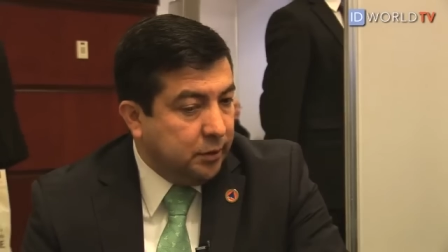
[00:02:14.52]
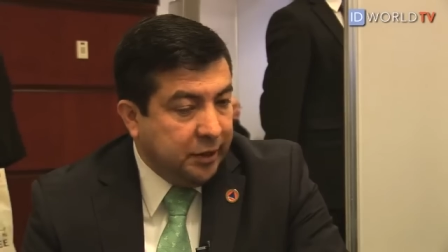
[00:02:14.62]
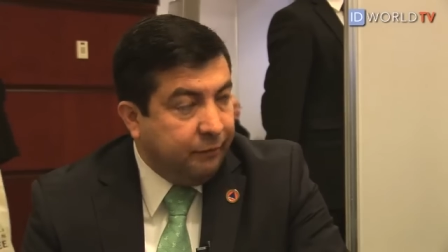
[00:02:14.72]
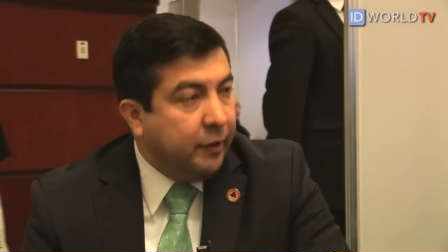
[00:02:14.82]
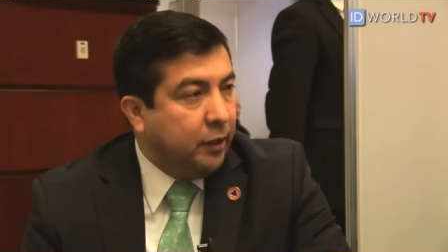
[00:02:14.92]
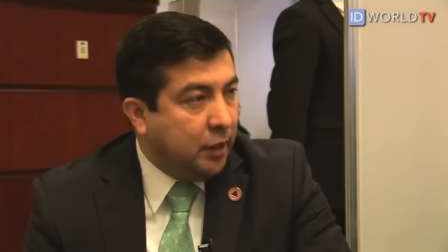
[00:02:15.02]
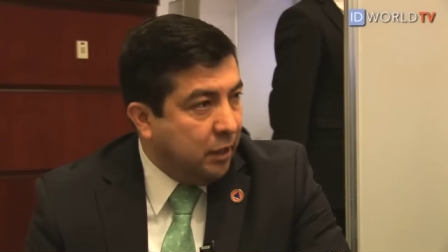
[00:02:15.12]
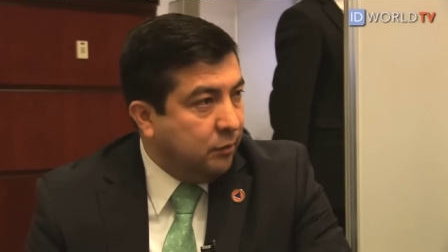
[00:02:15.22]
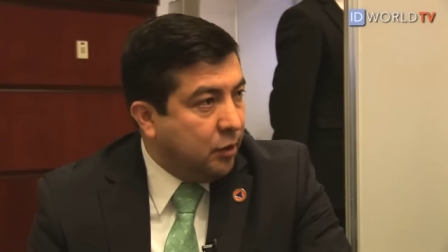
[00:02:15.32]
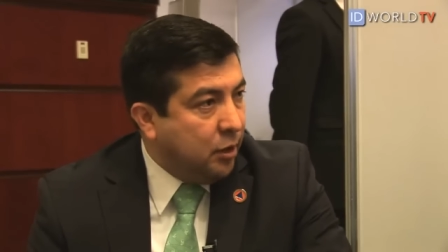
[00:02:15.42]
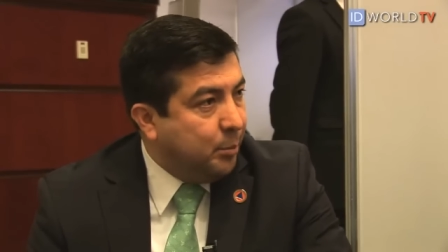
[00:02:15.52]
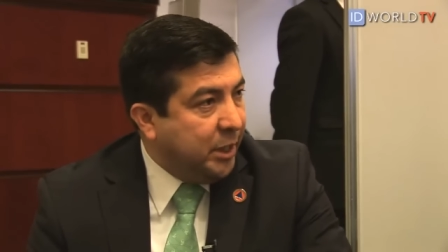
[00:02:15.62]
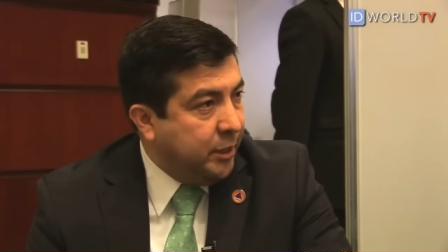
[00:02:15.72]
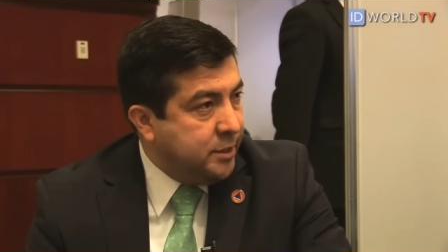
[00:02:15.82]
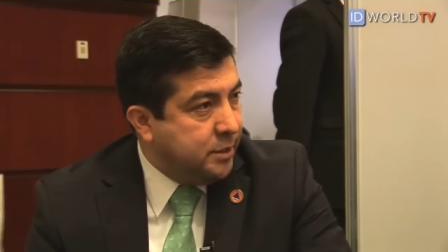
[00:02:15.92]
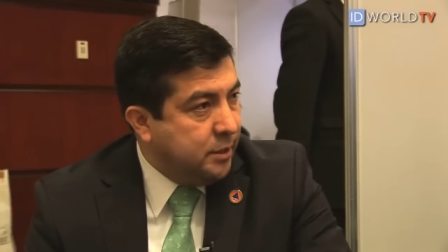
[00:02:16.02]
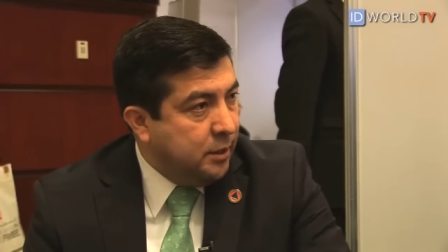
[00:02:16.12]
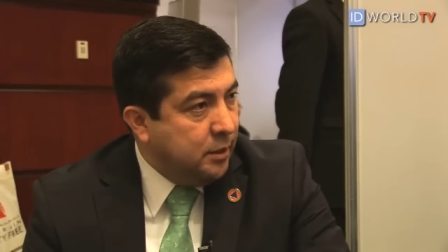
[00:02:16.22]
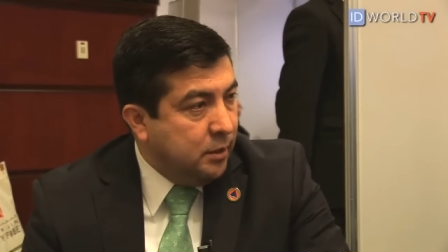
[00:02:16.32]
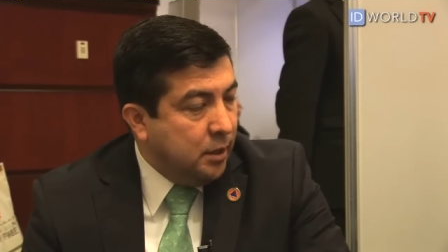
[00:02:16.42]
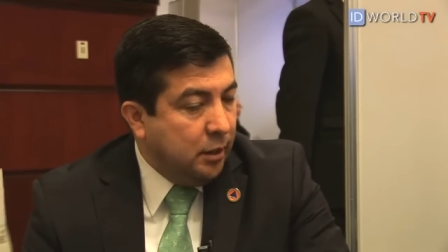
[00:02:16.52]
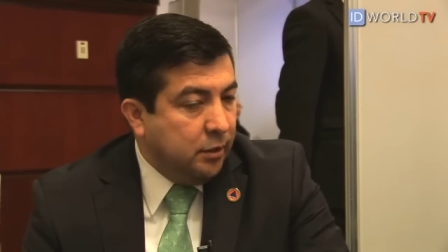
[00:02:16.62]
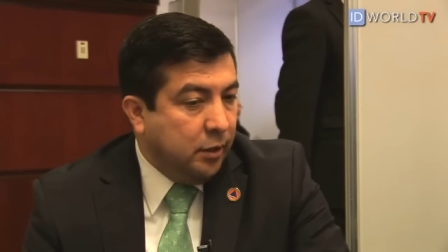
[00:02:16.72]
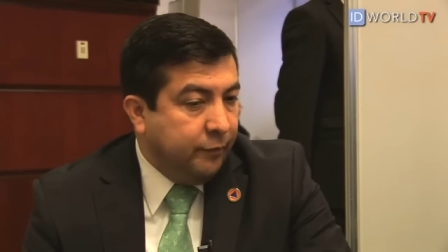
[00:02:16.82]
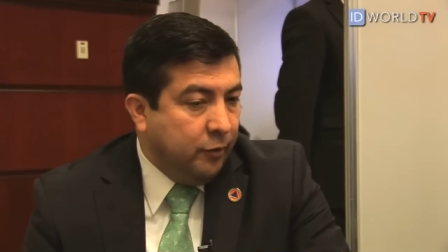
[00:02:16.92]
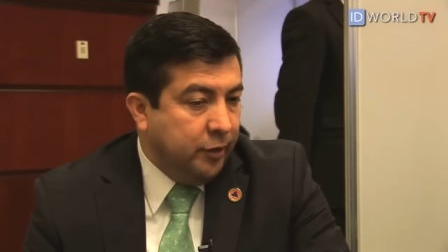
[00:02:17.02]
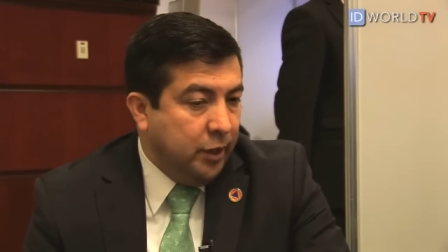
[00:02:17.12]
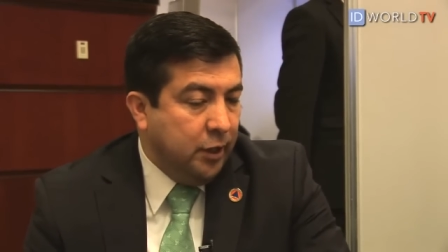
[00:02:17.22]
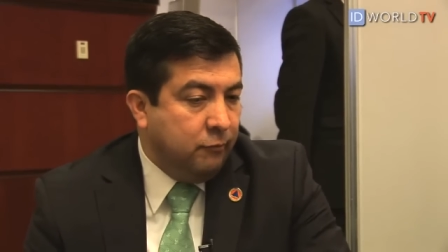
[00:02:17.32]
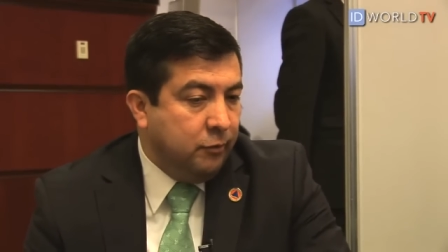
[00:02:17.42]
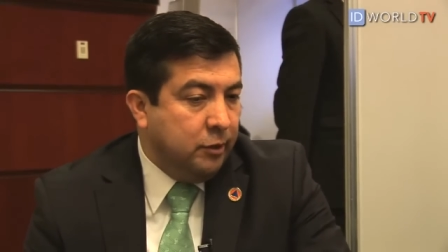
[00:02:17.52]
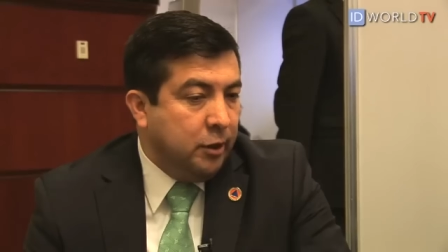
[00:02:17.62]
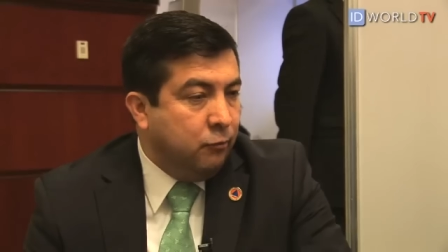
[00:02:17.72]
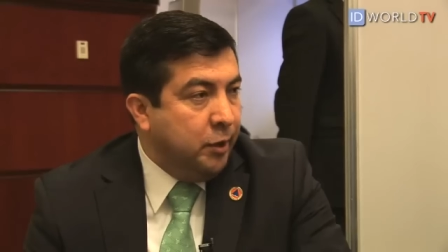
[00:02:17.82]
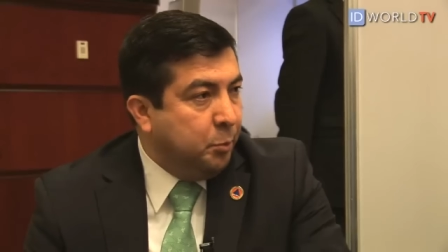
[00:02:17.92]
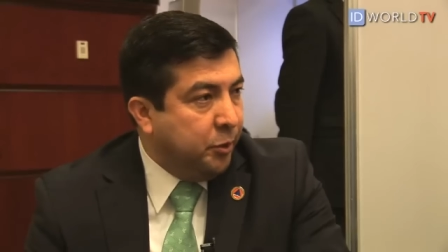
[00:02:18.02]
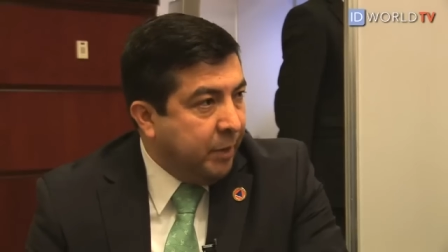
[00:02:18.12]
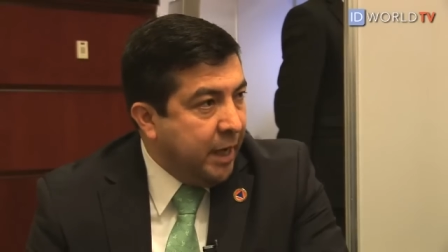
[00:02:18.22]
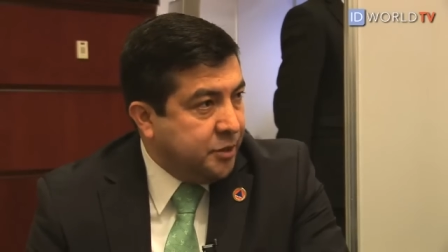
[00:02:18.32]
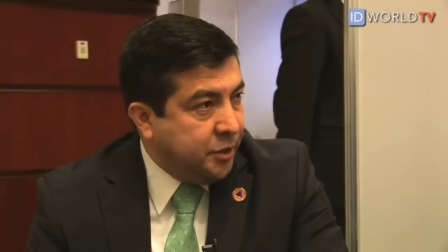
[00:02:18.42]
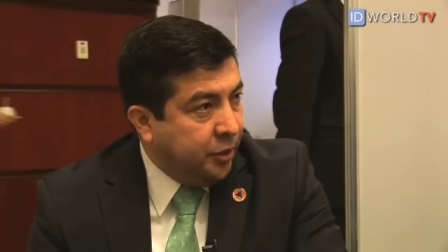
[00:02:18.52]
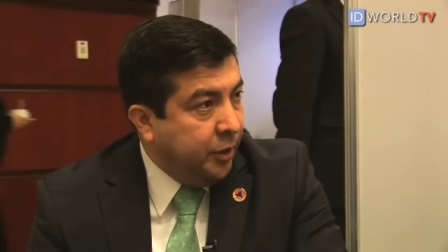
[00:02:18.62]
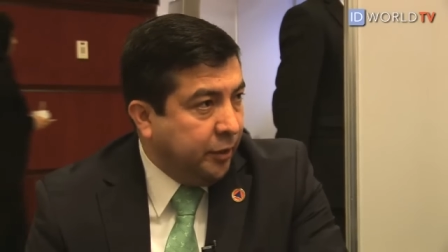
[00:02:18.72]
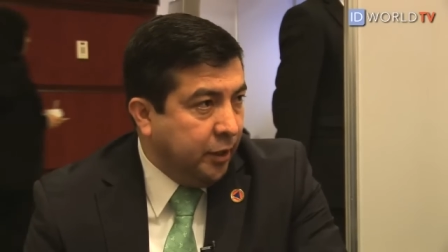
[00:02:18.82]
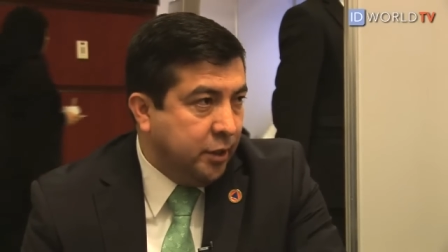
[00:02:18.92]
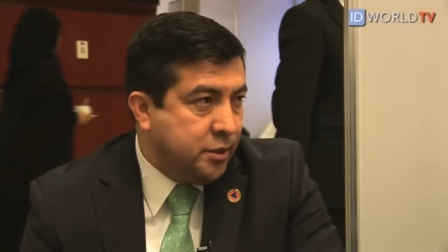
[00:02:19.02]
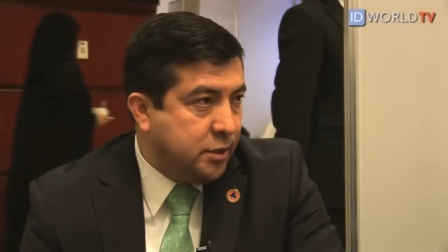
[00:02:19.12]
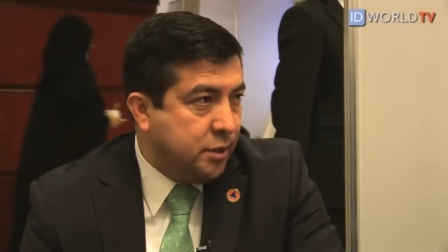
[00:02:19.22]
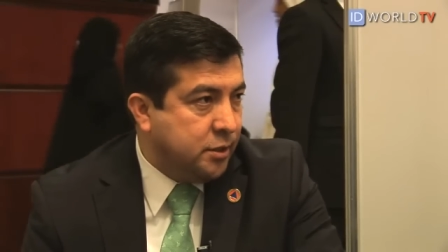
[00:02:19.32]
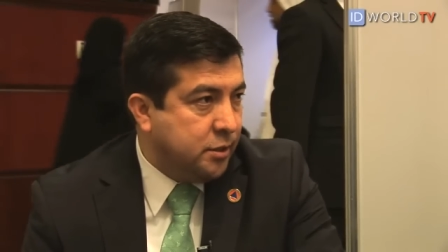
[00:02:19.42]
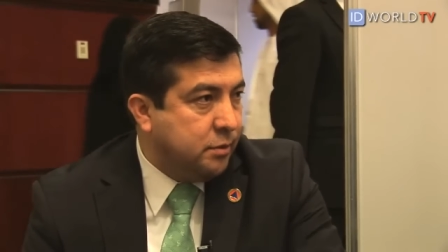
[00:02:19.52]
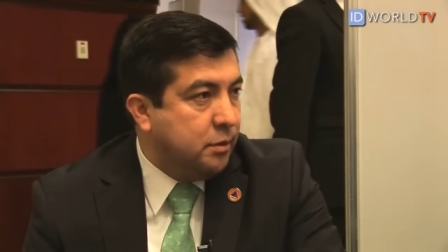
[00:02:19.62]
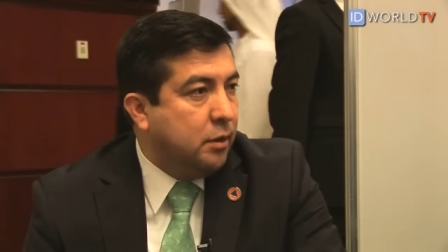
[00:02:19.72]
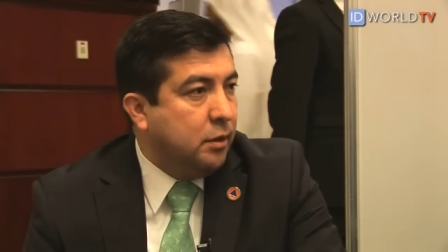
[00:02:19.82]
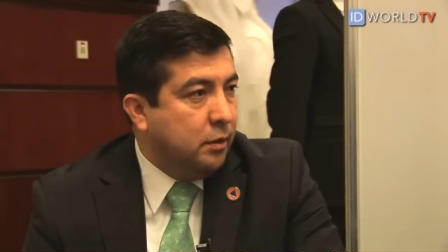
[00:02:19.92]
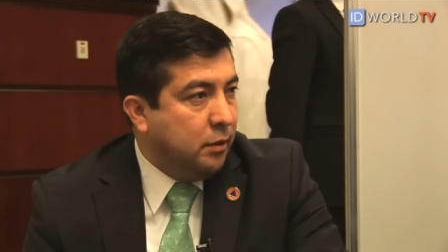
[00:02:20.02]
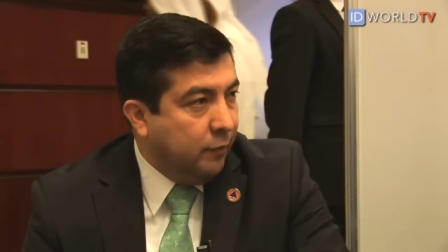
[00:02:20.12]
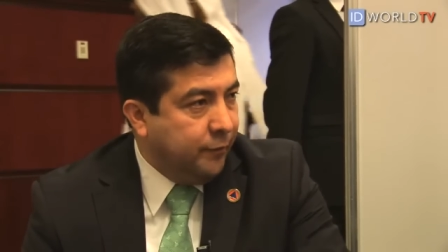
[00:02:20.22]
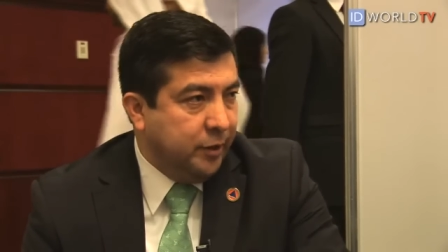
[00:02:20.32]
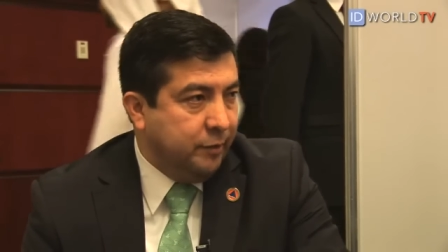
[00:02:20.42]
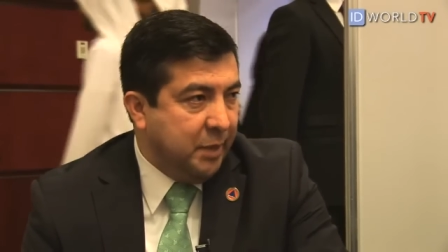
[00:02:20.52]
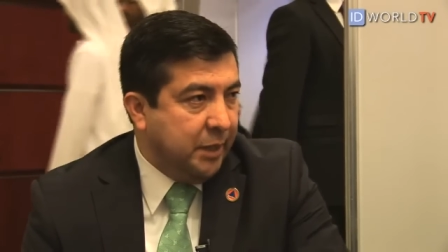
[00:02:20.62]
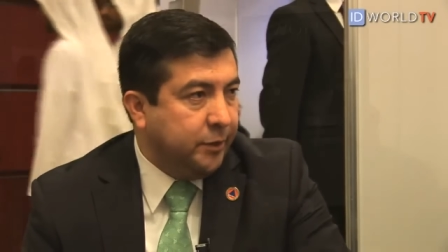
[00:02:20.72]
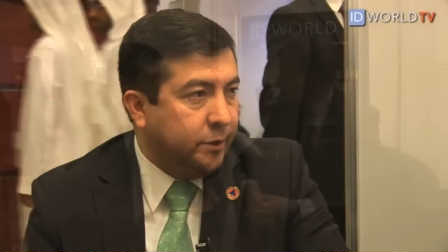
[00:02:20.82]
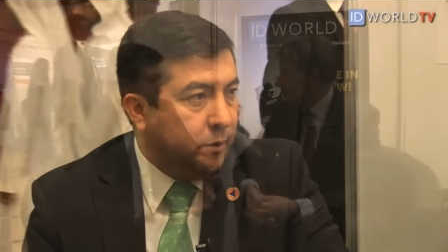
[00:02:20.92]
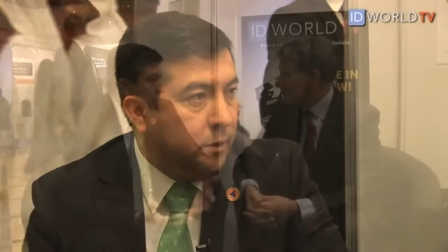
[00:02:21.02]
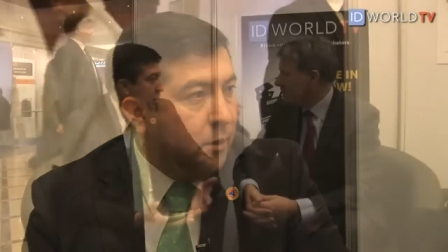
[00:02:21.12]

different kind of companies. Yeah, and obviously, we, we, provide security is, is obviously better